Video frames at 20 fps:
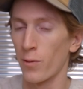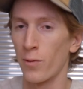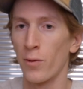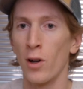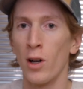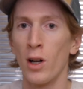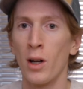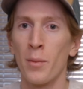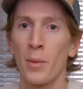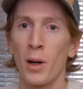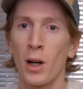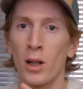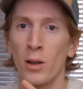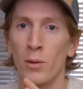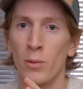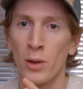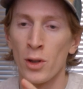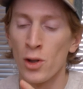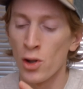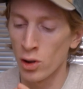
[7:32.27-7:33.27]
from
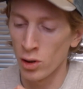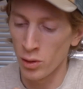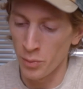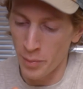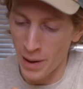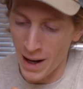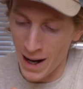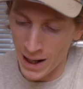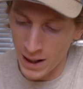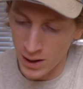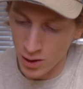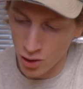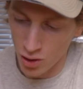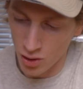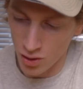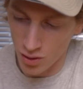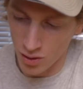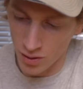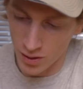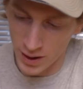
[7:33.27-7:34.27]
our original batch,